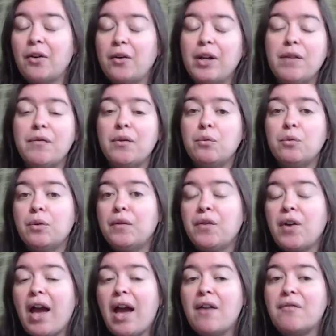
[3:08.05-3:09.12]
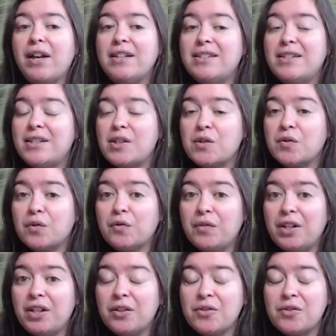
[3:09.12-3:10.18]
or even if you have ideas for
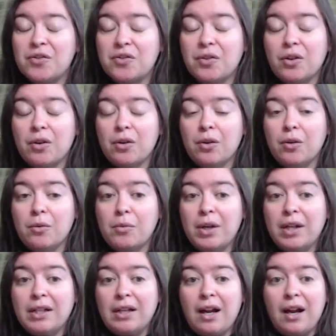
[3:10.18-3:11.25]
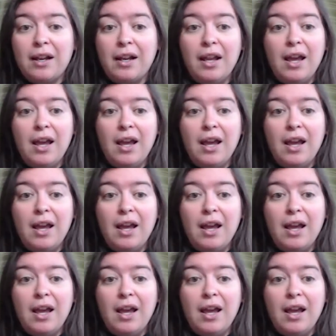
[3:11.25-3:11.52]
videos or whatnot.